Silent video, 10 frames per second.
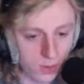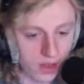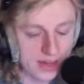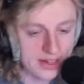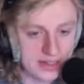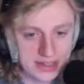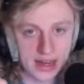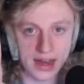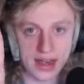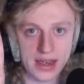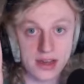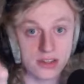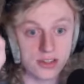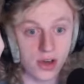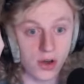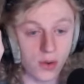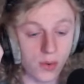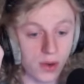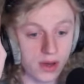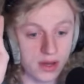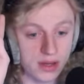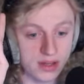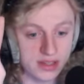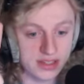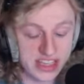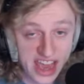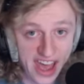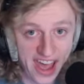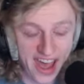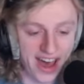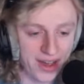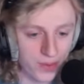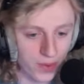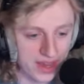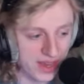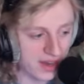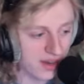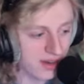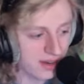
well, I didn't die, so yeah, I win.